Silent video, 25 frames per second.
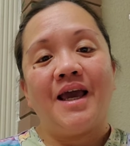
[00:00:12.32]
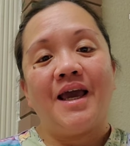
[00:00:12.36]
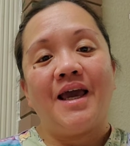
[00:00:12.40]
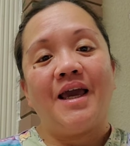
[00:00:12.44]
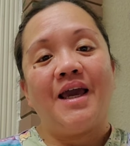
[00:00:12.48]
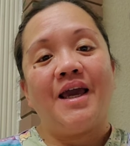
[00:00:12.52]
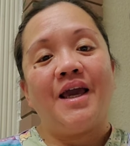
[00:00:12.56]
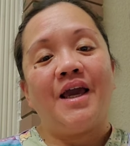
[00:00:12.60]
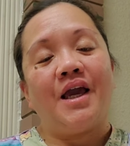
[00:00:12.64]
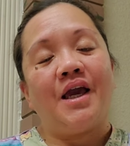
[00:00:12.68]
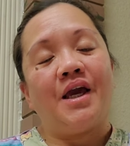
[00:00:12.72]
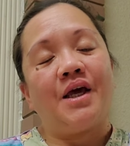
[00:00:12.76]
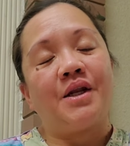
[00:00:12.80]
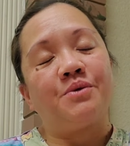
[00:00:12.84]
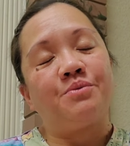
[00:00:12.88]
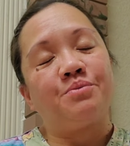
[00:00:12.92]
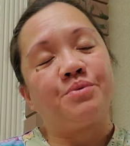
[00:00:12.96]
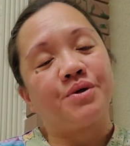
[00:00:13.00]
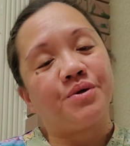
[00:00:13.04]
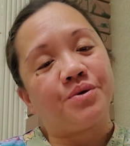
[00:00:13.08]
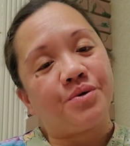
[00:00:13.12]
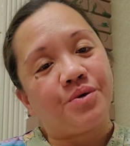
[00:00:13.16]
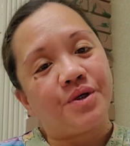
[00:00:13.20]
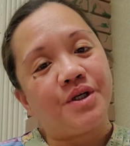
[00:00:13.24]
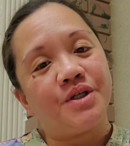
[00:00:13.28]
And
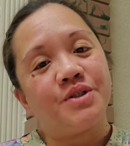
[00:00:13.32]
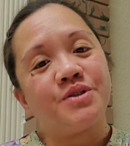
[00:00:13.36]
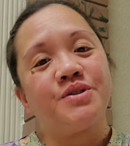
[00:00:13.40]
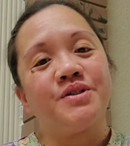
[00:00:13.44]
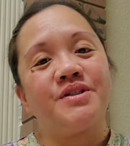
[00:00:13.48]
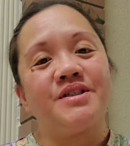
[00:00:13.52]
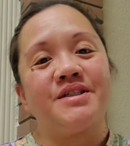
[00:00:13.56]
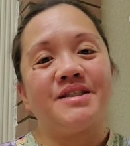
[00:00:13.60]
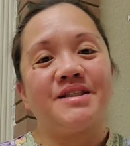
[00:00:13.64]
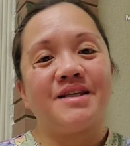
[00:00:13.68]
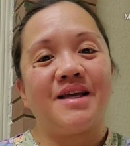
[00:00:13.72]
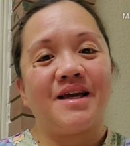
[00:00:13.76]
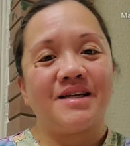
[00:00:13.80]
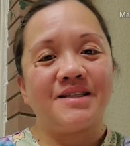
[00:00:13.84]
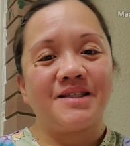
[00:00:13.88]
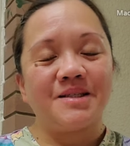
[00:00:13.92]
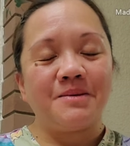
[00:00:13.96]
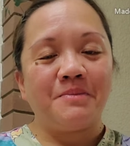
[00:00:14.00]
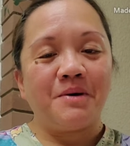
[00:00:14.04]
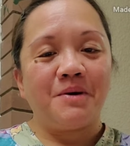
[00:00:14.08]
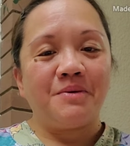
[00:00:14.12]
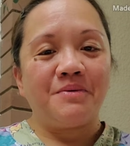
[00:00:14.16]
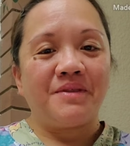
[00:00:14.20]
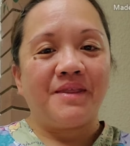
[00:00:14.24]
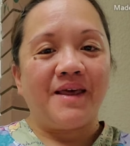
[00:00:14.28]
we're going to discuss
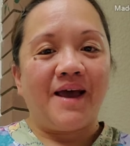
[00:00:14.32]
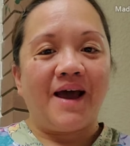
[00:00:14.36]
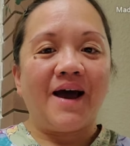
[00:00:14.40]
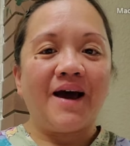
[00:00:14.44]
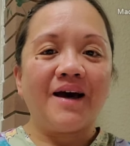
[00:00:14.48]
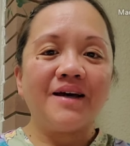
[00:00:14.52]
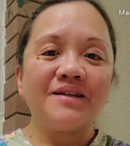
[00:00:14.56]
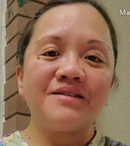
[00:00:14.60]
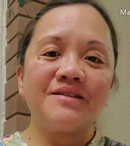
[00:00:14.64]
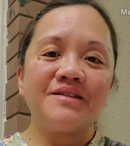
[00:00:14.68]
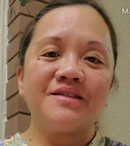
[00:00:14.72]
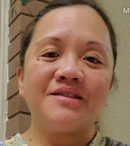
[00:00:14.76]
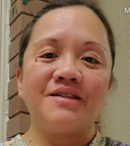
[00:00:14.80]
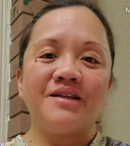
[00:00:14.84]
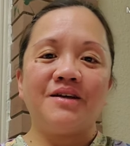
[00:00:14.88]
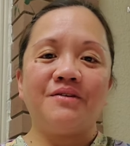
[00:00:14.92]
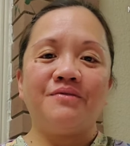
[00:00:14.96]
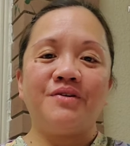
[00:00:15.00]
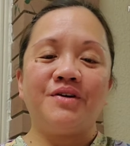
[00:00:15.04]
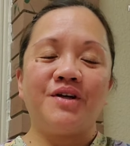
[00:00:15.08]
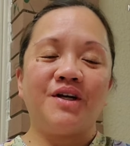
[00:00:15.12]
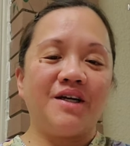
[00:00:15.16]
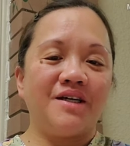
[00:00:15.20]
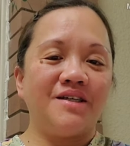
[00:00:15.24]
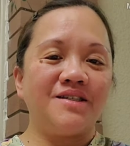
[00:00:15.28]
about that. If
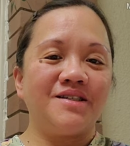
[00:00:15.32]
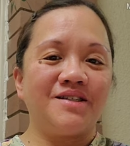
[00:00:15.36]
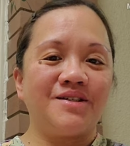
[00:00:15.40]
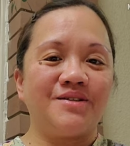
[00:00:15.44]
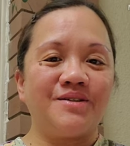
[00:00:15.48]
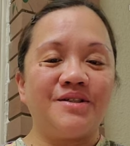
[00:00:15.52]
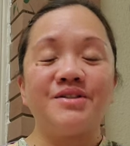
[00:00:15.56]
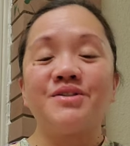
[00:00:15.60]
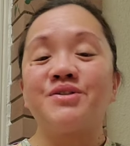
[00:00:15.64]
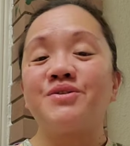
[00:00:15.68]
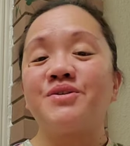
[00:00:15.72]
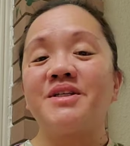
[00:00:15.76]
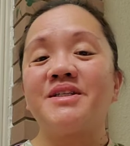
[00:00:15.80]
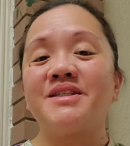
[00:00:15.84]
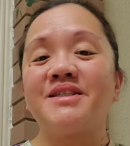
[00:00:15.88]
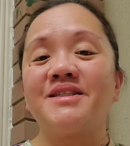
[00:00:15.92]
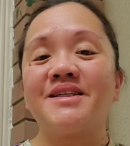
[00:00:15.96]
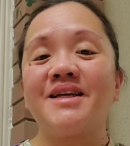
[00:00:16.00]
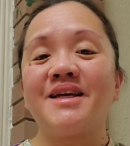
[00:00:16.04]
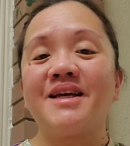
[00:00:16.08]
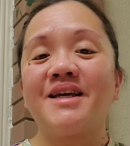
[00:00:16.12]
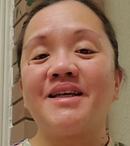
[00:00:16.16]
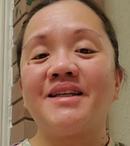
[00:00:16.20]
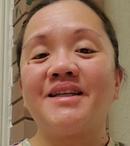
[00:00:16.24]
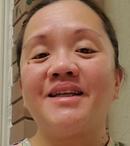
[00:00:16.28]
you guys are
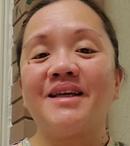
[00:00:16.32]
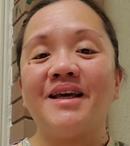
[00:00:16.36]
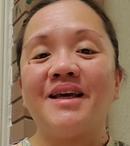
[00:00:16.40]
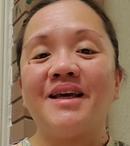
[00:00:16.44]
interested,